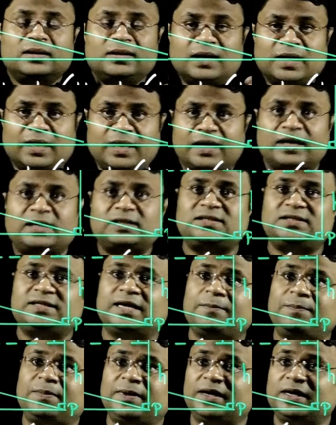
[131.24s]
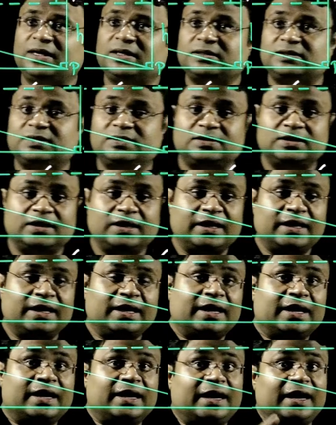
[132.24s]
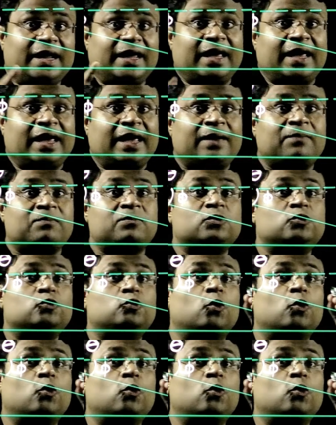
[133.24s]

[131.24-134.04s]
Third step is name